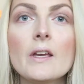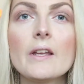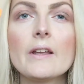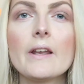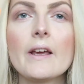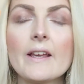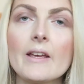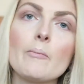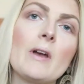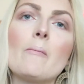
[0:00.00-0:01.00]
And then I
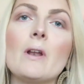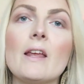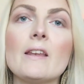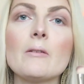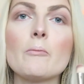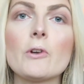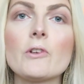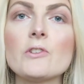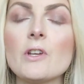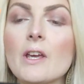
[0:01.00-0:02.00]
get my blending
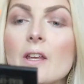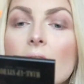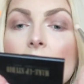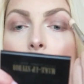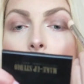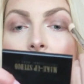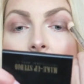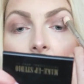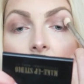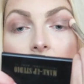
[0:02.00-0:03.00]
brush and I'm
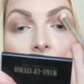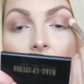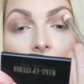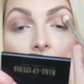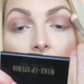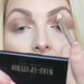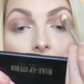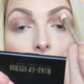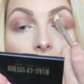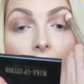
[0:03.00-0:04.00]
blending the shades
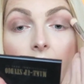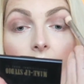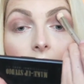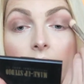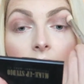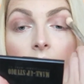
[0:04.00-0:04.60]
again together.